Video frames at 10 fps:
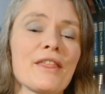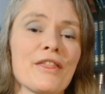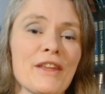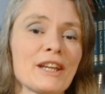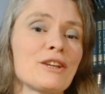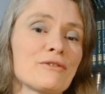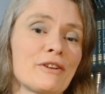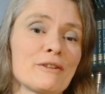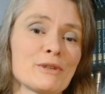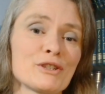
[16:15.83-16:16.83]
Thank you
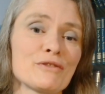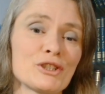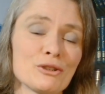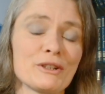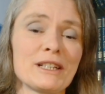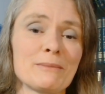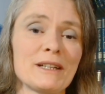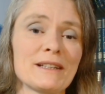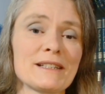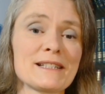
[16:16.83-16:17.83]
very much for joining me
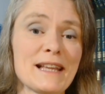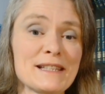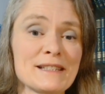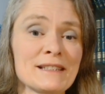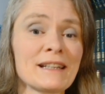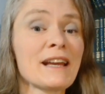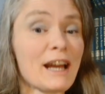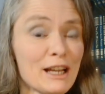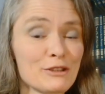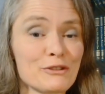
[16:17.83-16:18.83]
in this lesson.
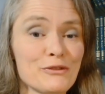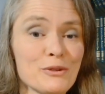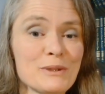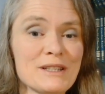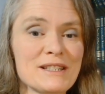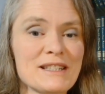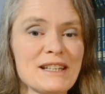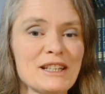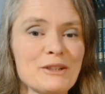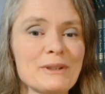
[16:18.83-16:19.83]
I look forward to
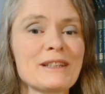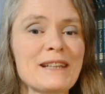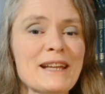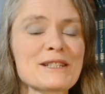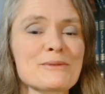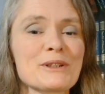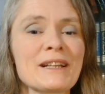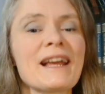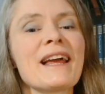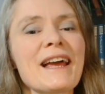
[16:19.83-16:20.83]
seeing you in the next
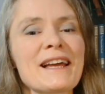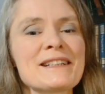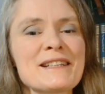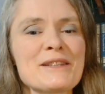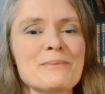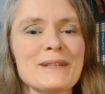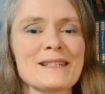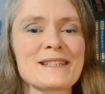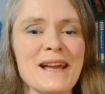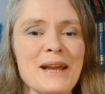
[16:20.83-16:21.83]
one, and in the
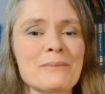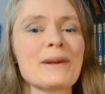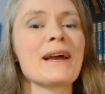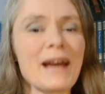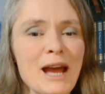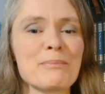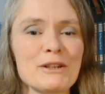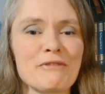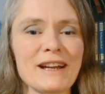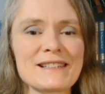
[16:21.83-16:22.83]
meantime, happy
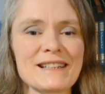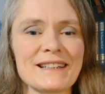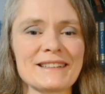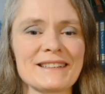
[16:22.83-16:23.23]
writing.